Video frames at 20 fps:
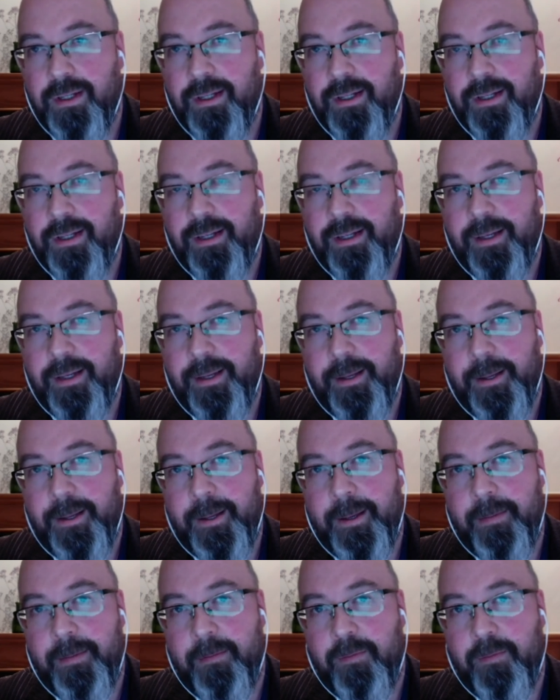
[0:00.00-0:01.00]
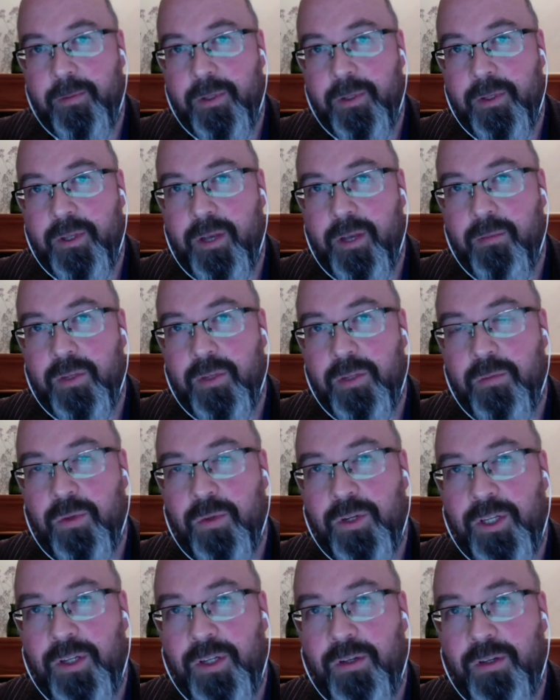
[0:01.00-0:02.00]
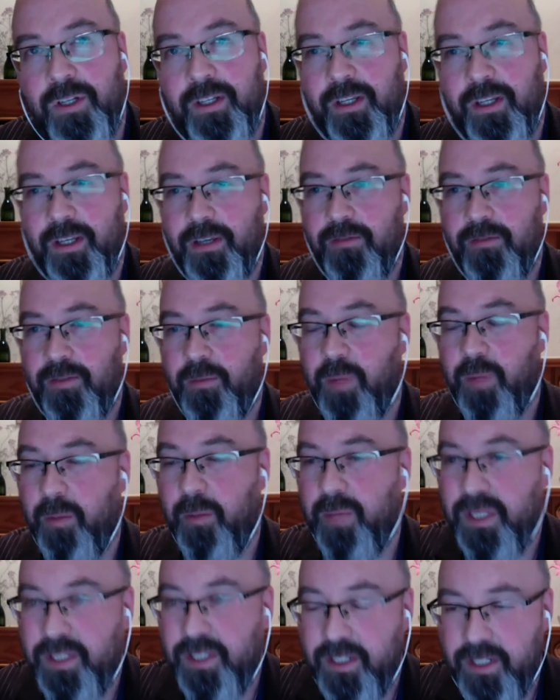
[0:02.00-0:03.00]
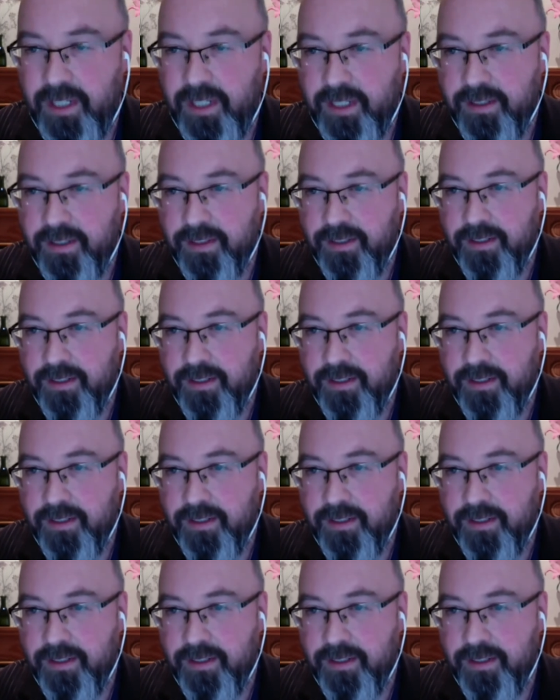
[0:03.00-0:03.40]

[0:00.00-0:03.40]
how much money you can give, the publicity.